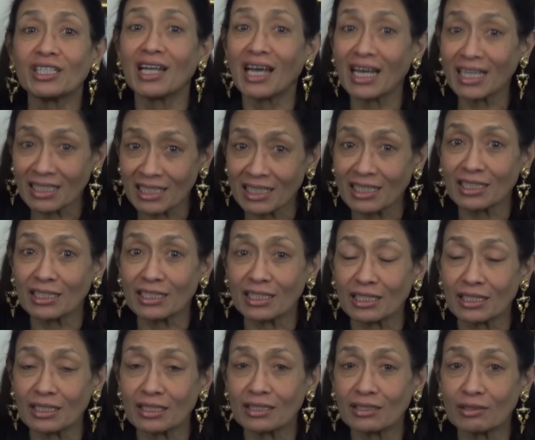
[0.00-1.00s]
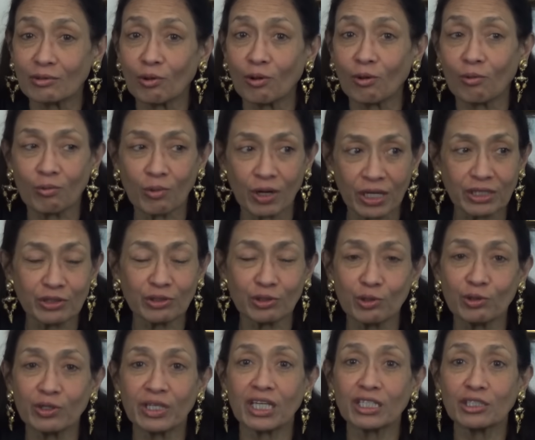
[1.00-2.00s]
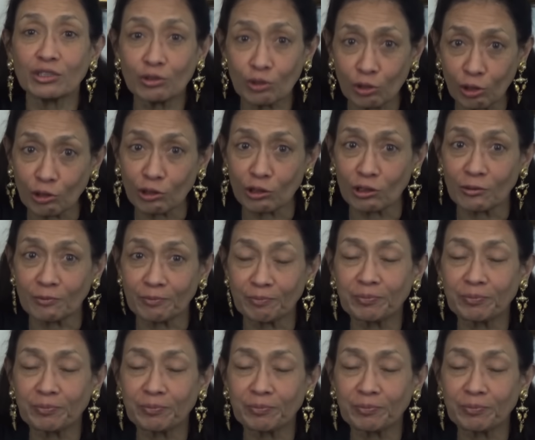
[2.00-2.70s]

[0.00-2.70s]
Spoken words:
licenses, or what is known as toll.